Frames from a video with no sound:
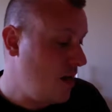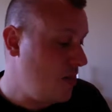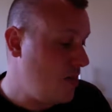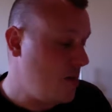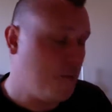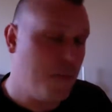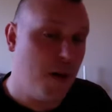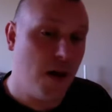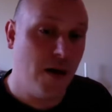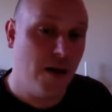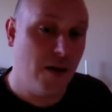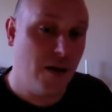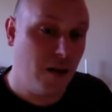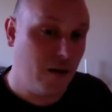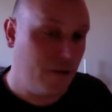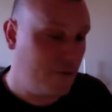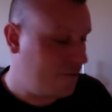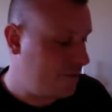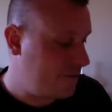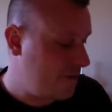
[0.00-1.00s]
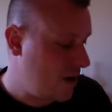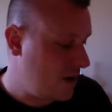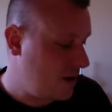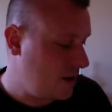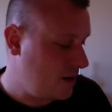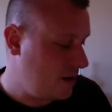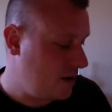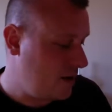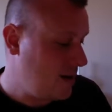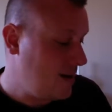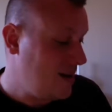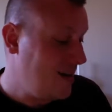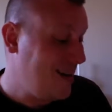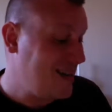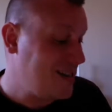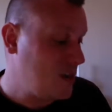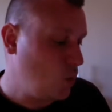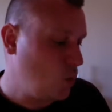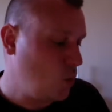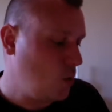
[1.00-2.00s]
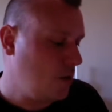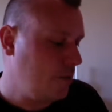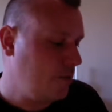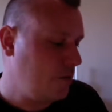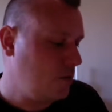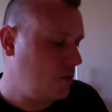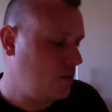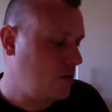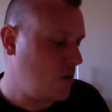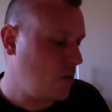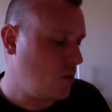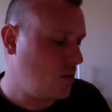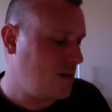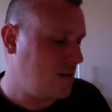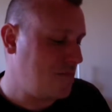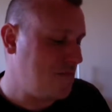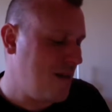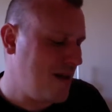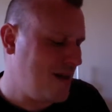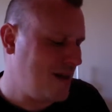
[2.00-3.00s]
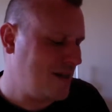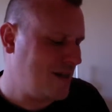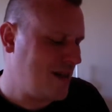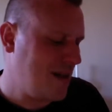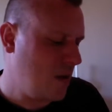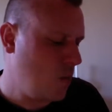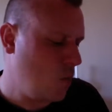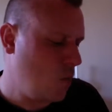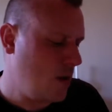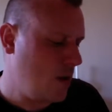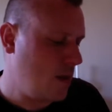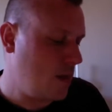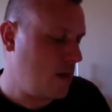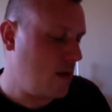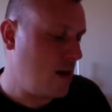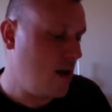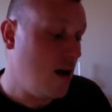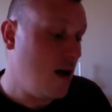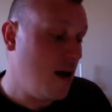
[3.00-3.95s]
the Pearl of Fire is a wonderful stone to meditate with,